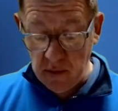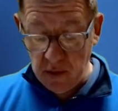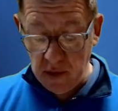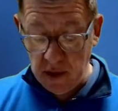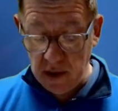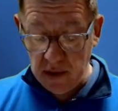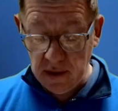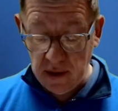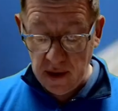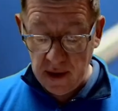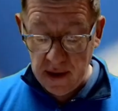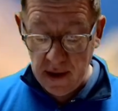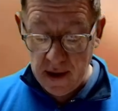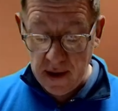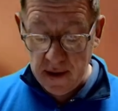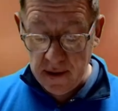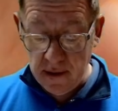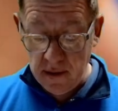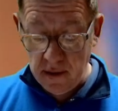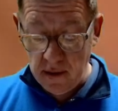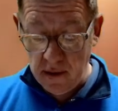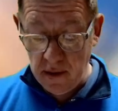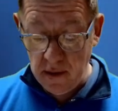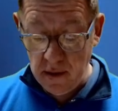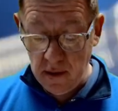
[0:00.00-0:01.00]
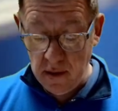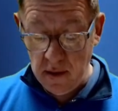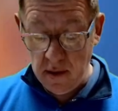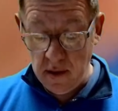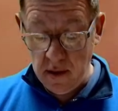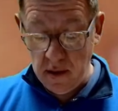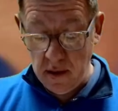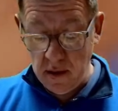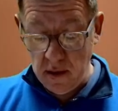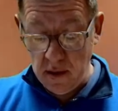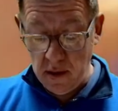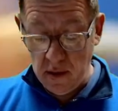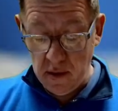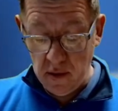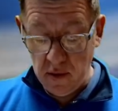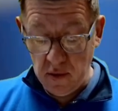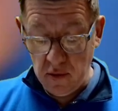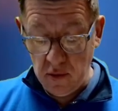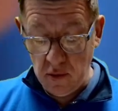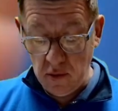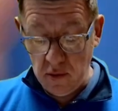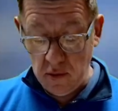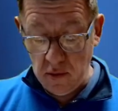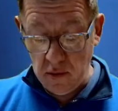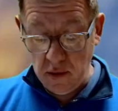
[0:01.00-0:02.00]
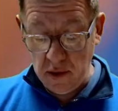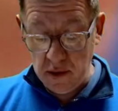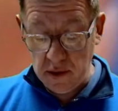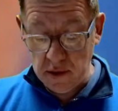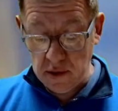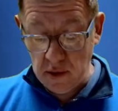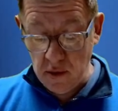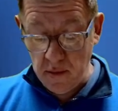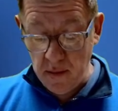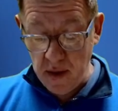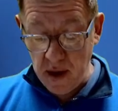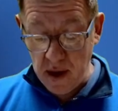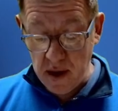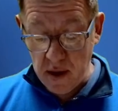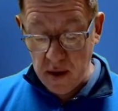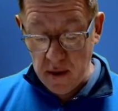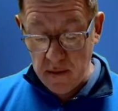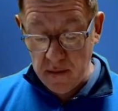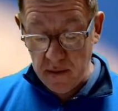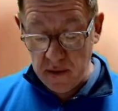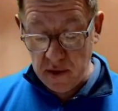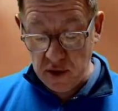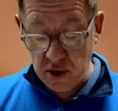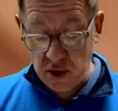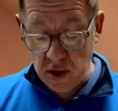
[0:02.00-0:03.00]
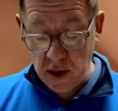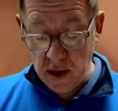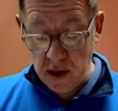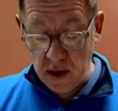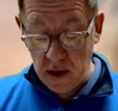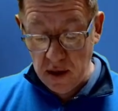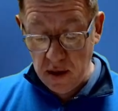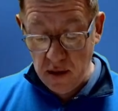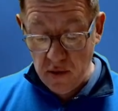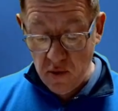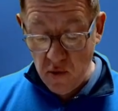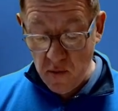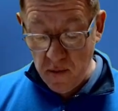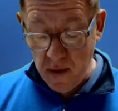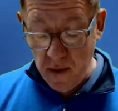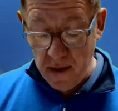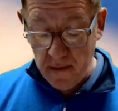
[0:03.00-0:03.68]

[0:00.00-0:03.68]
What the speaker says: to tie it in. So let's go back up the shank a little bit,